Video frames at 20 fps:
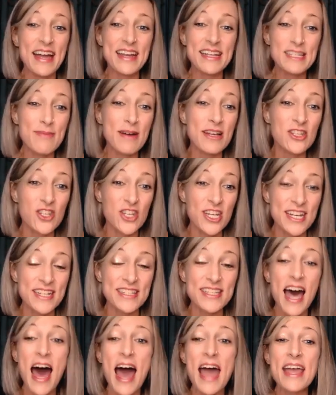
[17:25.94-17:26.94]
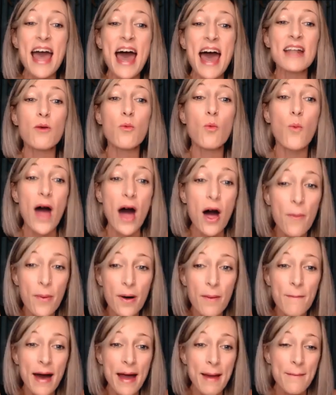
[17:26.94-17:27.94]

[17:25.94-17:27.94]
got into my jeans. I had a whelp on my.